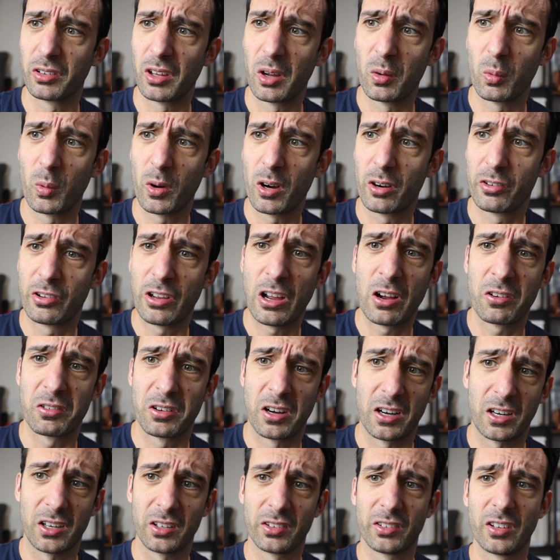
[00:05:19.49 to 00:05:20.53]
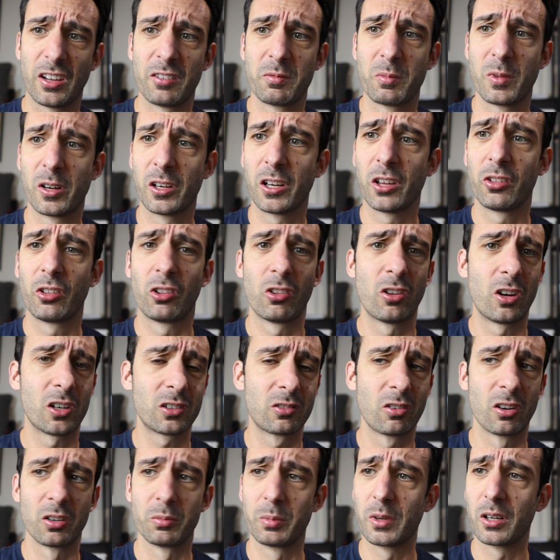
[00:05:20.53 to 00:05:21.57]
that wears out and I could save money in the
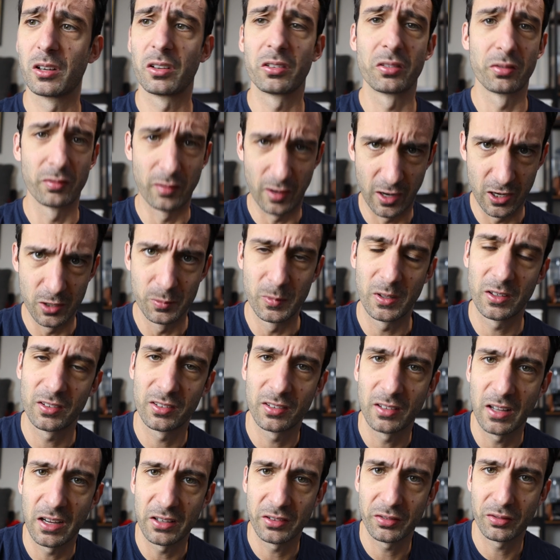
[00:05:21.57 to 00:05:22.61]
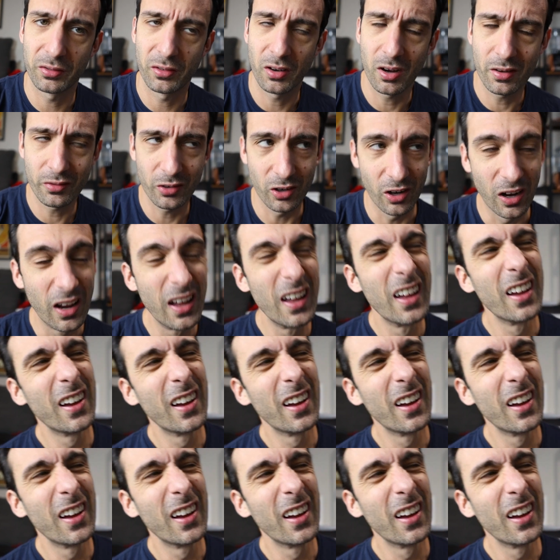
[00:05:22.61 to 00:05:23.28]
long run because Vitamix lasts forever.